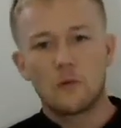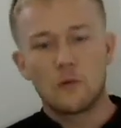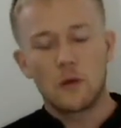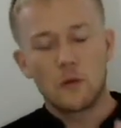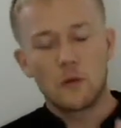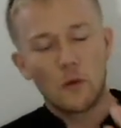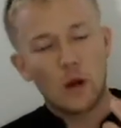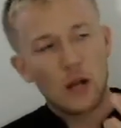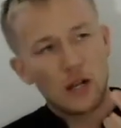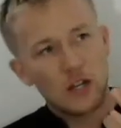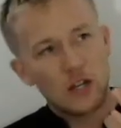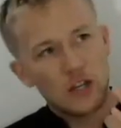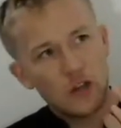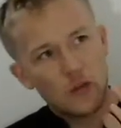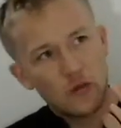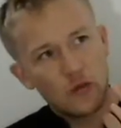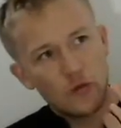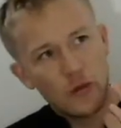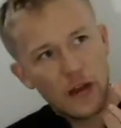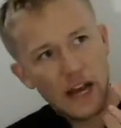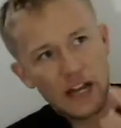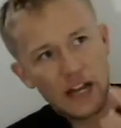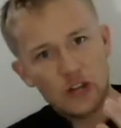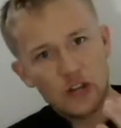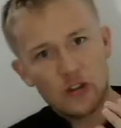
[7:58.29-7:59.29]
We want to
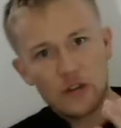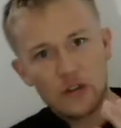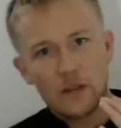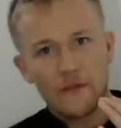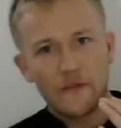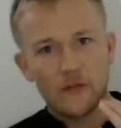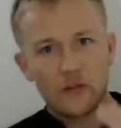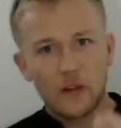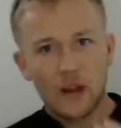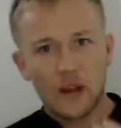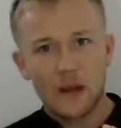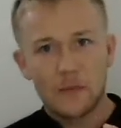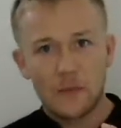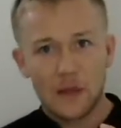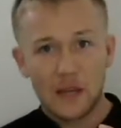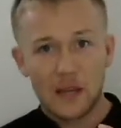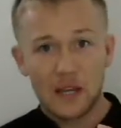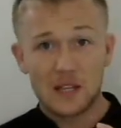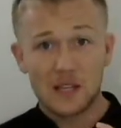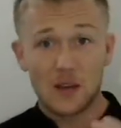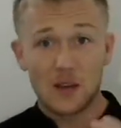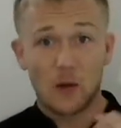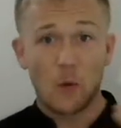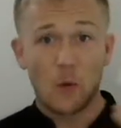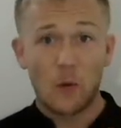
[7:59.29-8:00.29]
actually frame
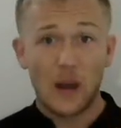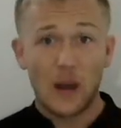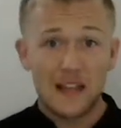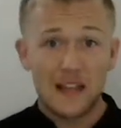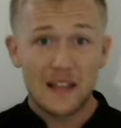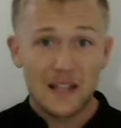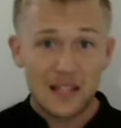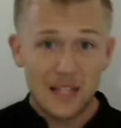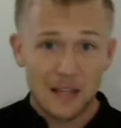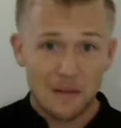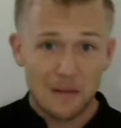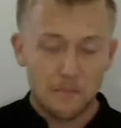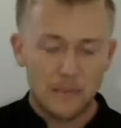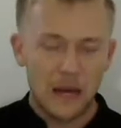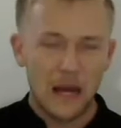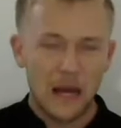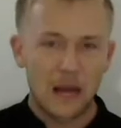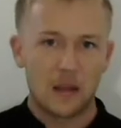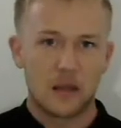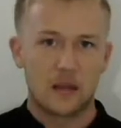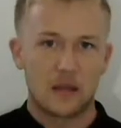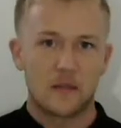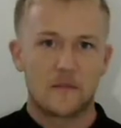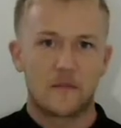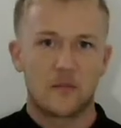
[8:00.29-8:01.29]
things in a way
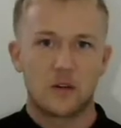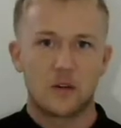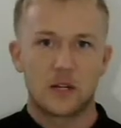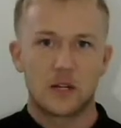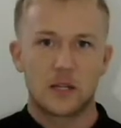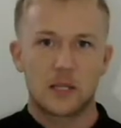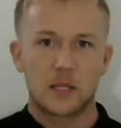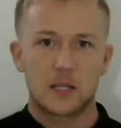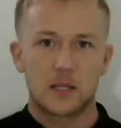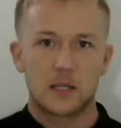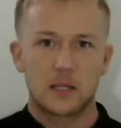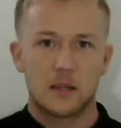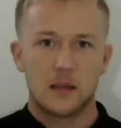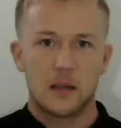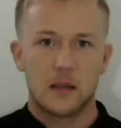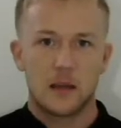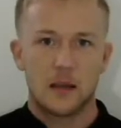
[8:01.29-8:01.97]
compelling for us.